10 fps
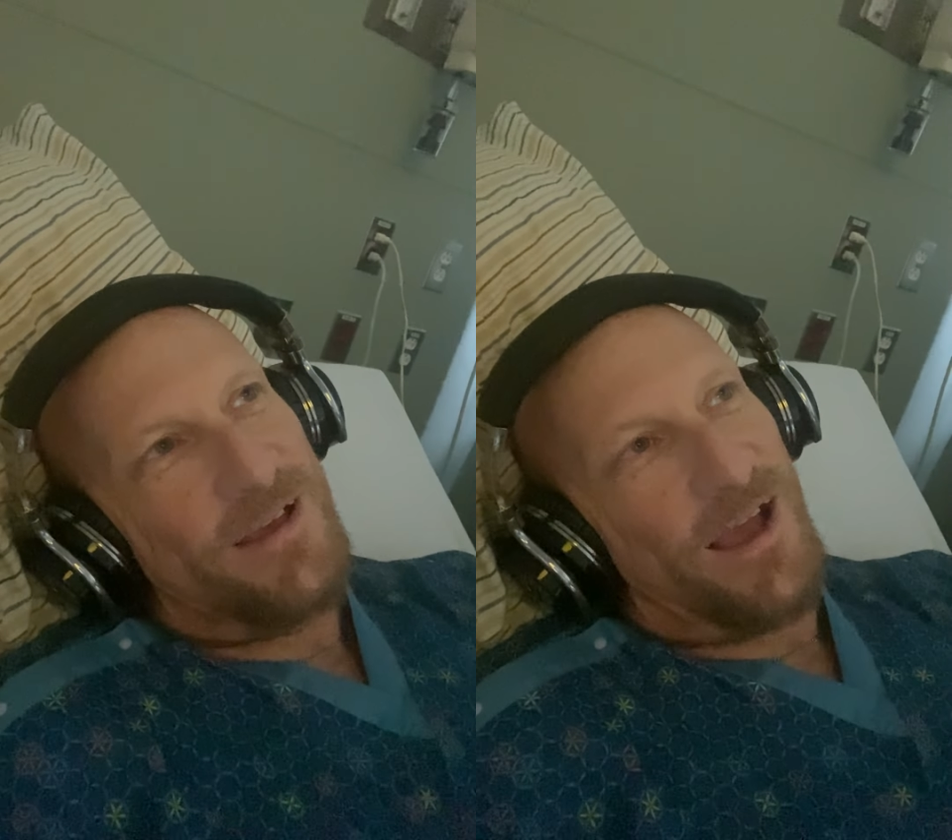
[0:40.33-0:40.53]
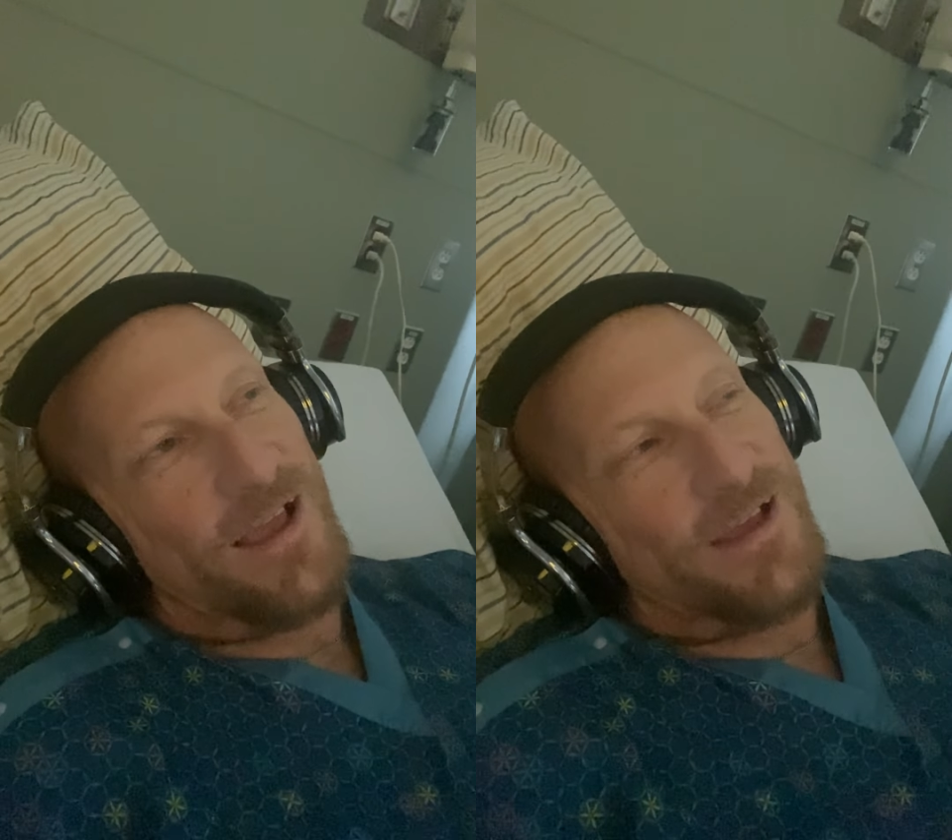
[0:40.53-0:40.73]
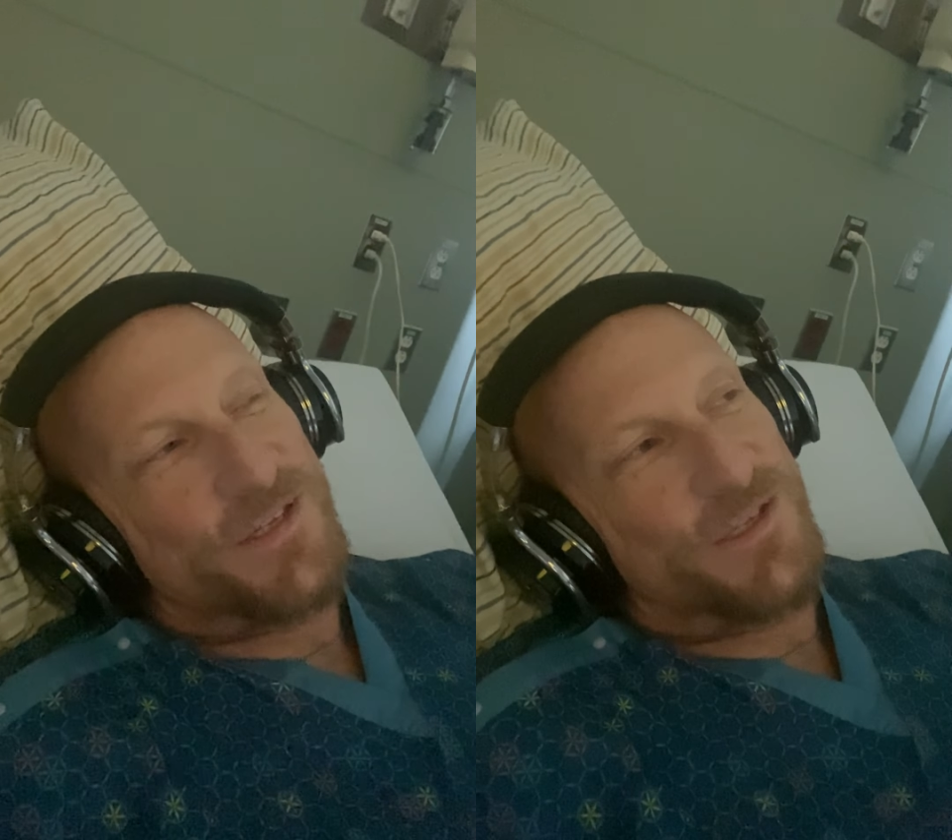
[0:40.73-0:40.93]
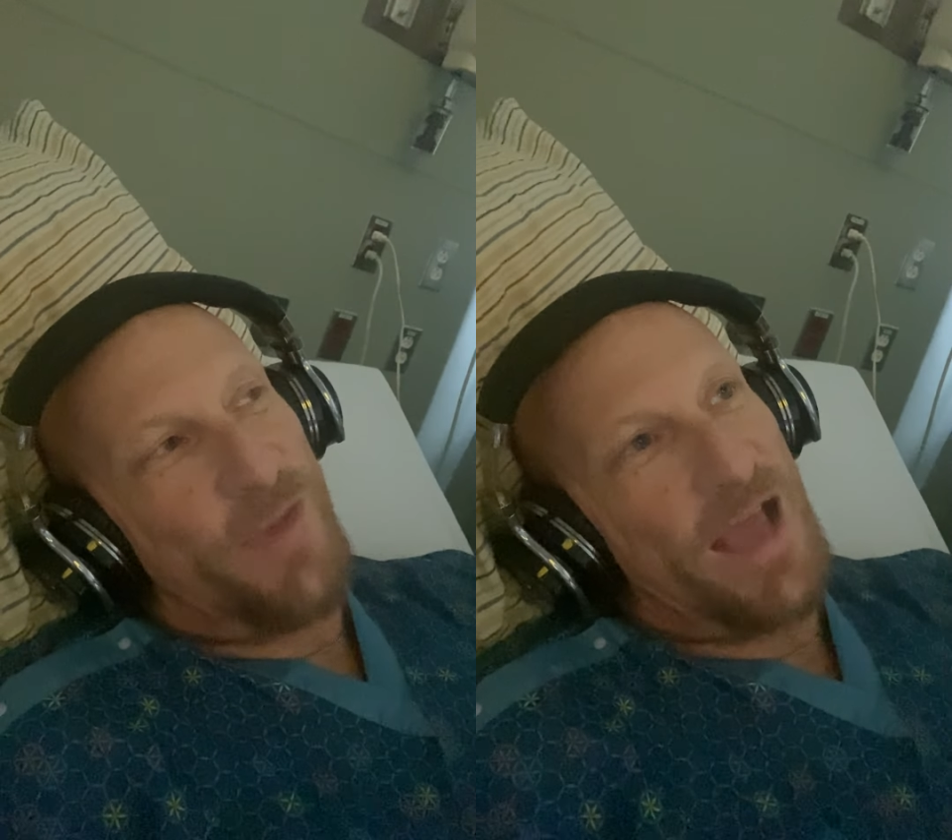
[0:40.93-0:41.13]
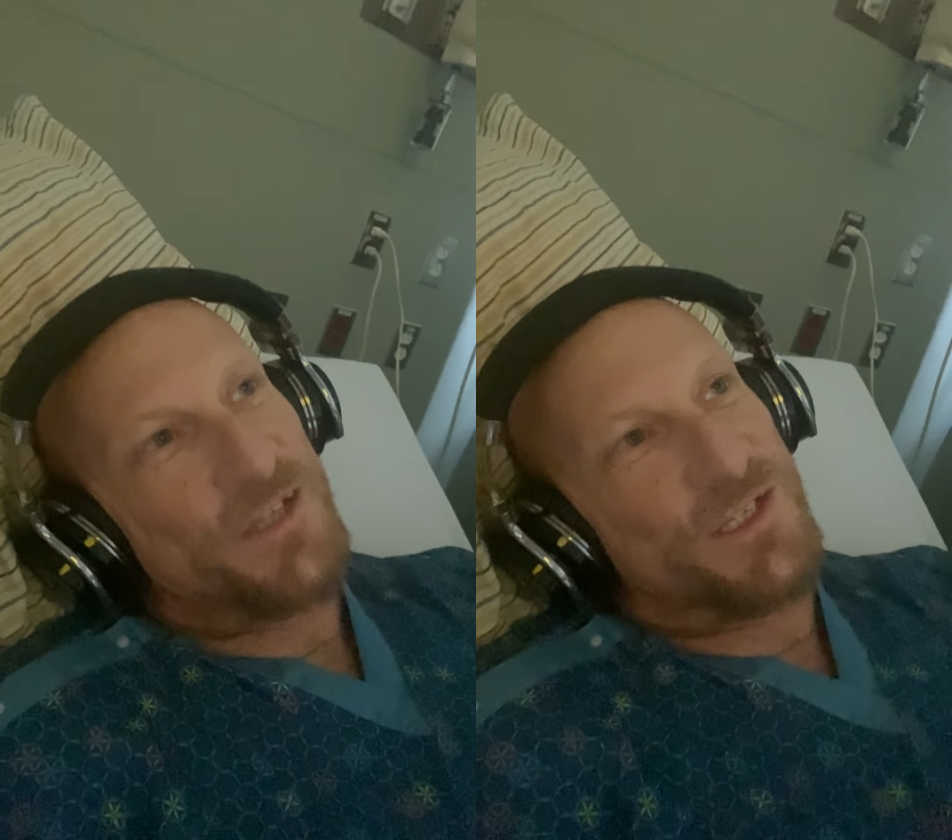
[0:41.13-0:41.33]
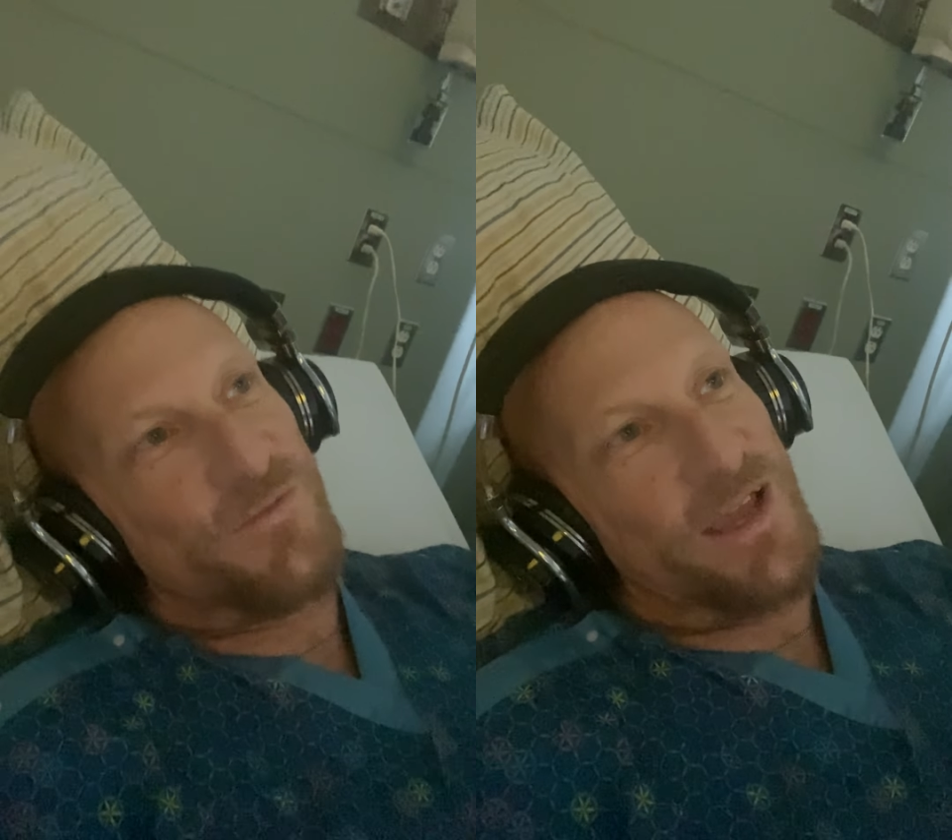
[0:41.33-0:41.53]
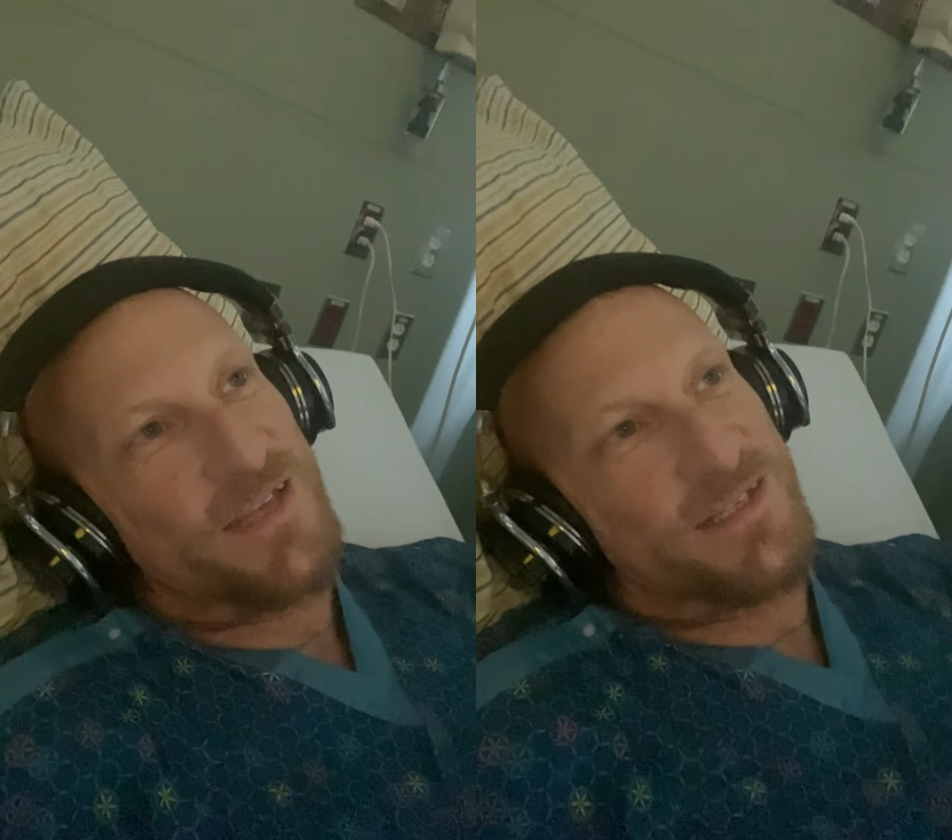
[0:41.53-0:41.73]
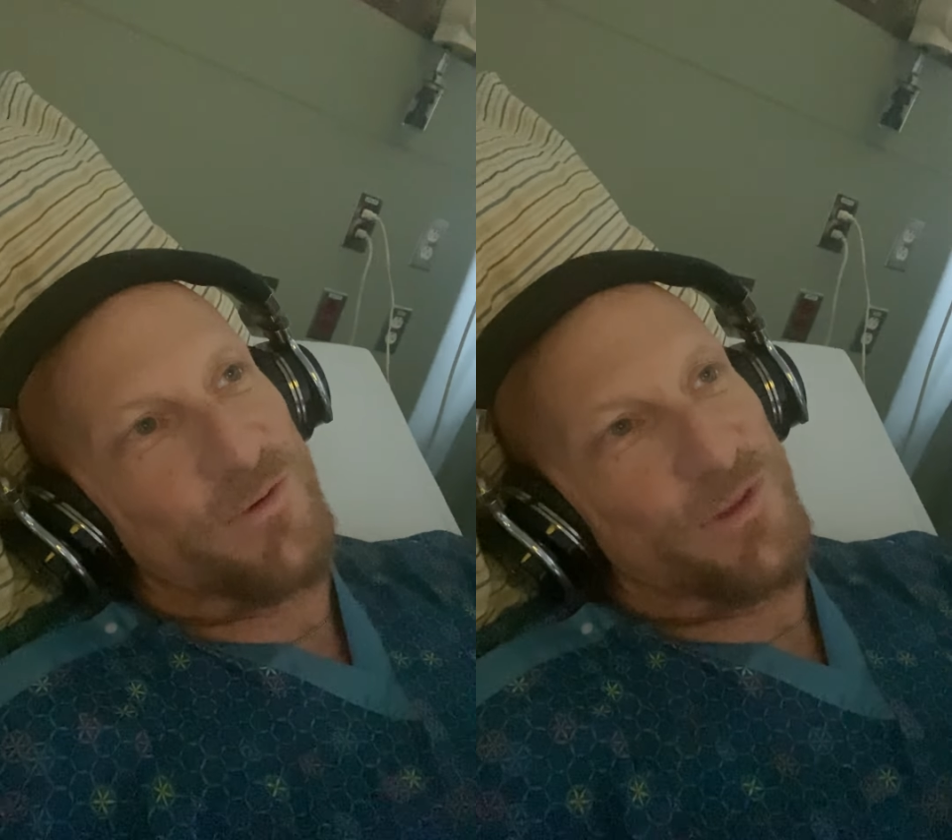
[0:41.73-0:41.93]
to, I guess, smash his
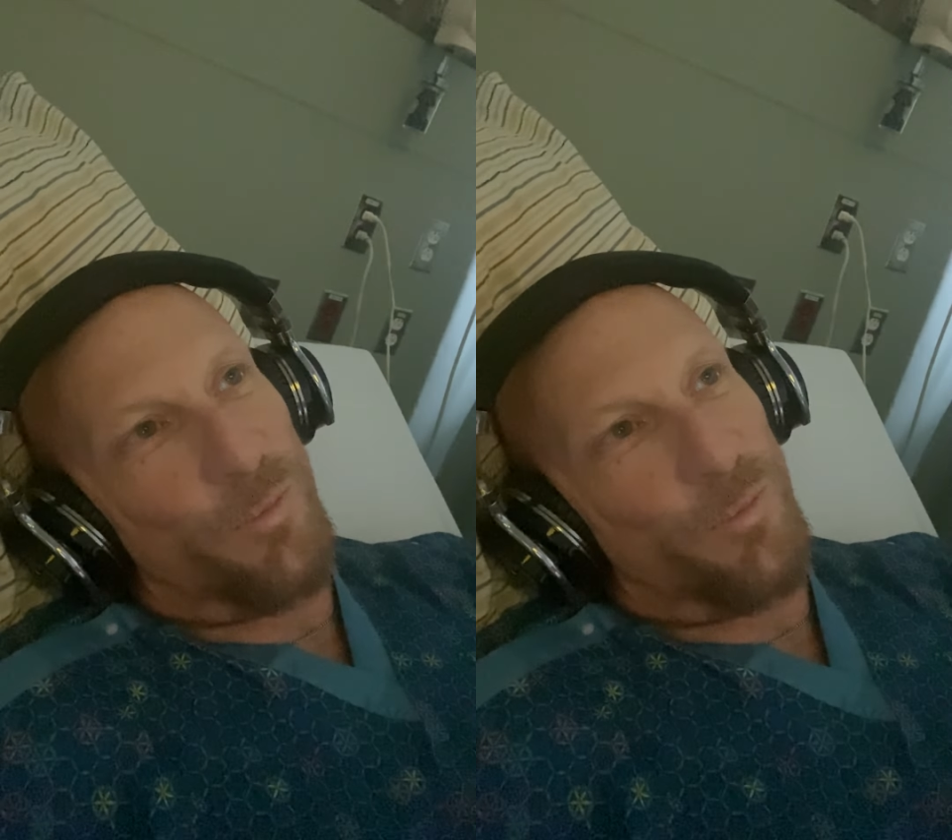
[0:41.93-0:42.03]
face in with